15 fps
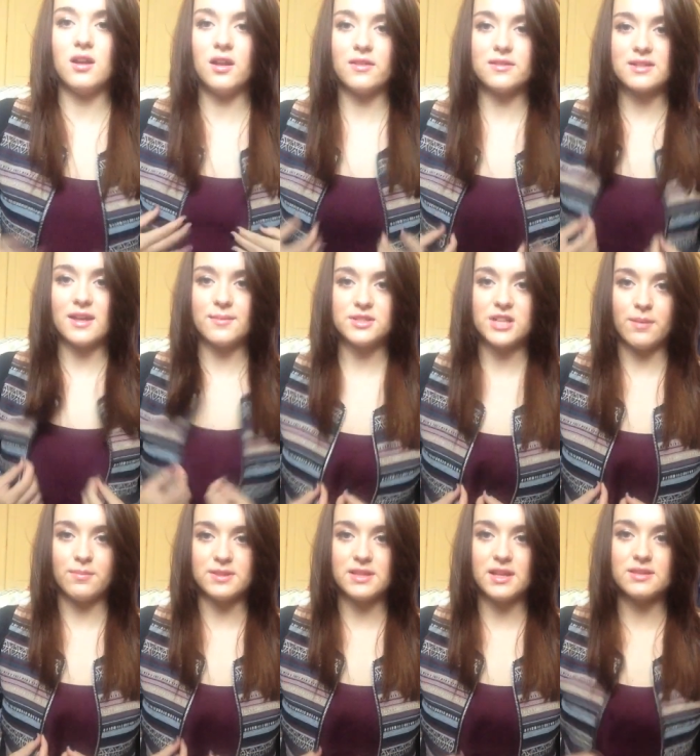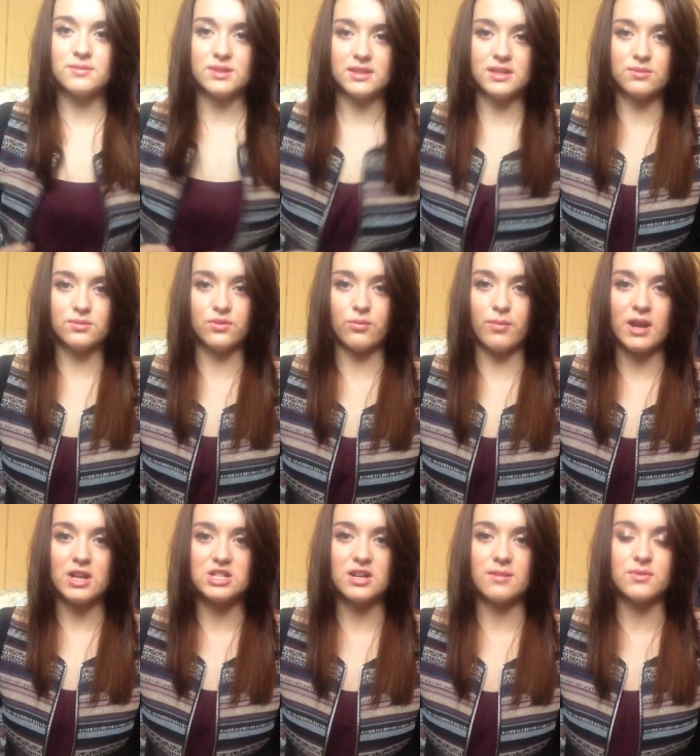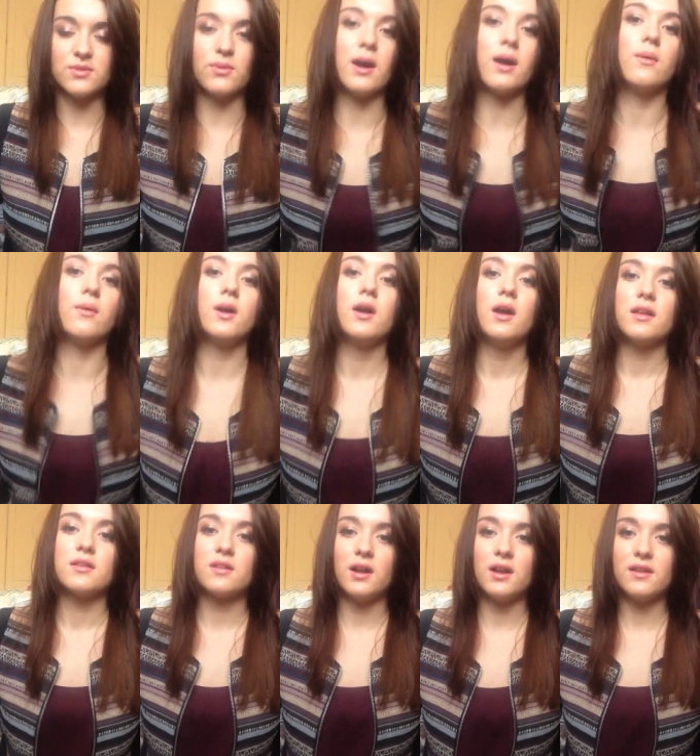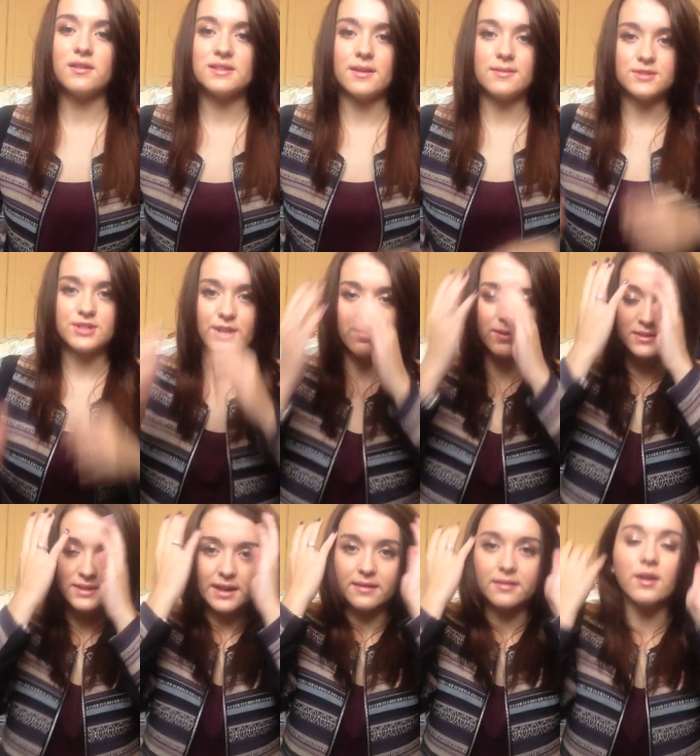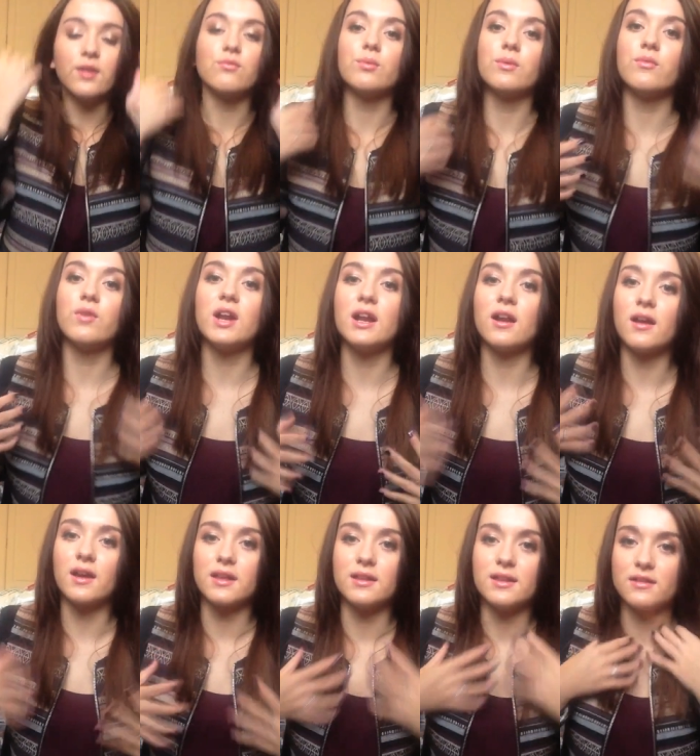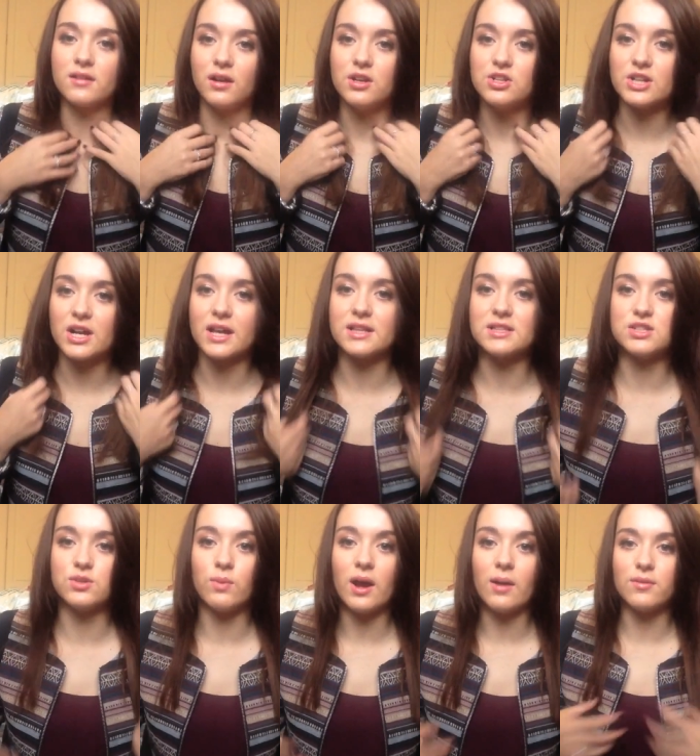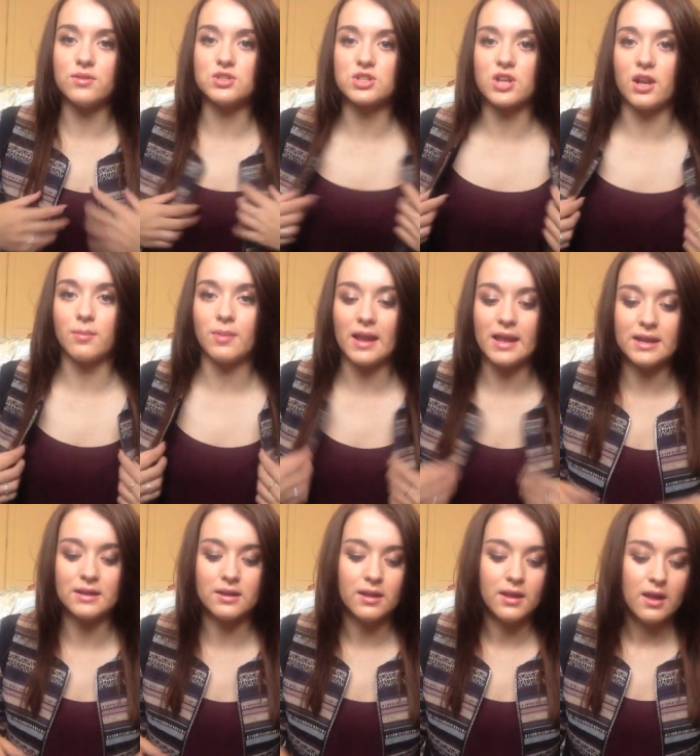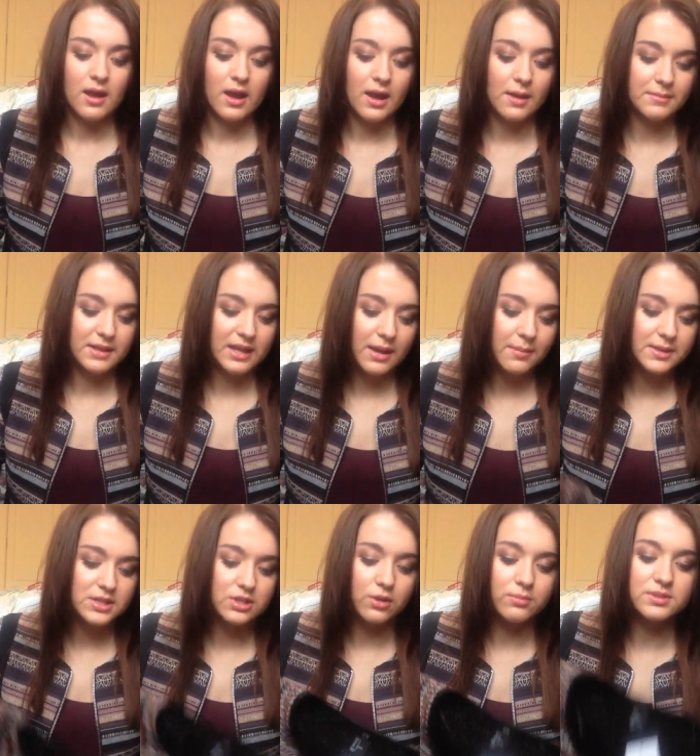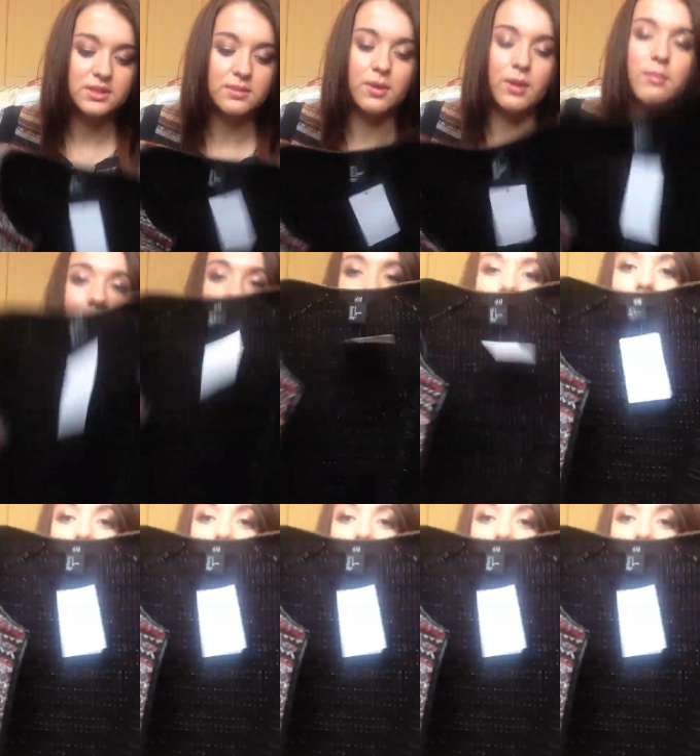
of like the same shape as this. Was This one's from H&M as well. It's kind of like the same shape as this, and I've been really liking these kind of jackets to wear with just kind of plain um, cami tops at the moment.